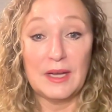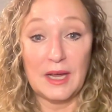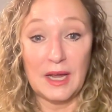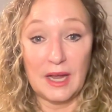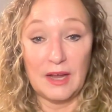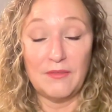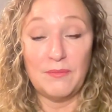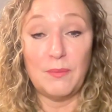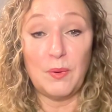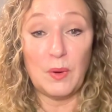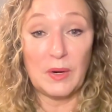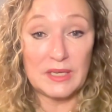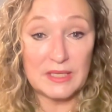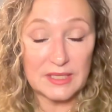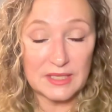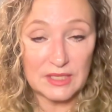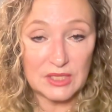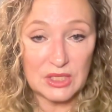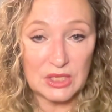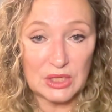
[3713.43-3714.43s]
I've
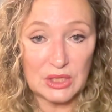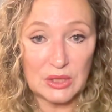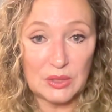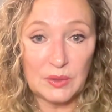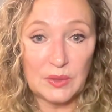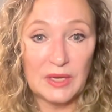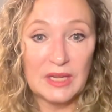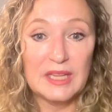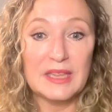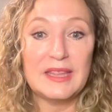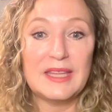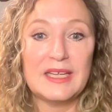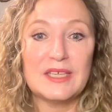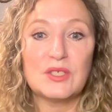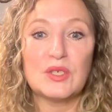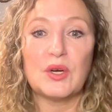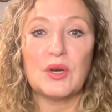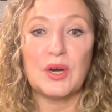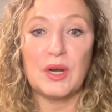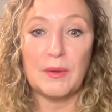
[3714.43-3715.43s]
pointed to things
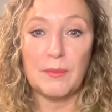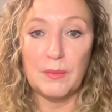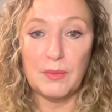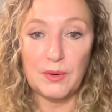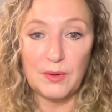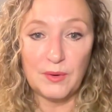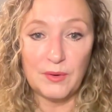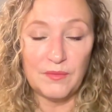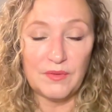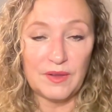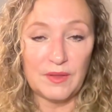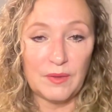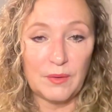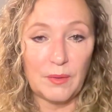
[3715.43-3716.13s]
are going to move in the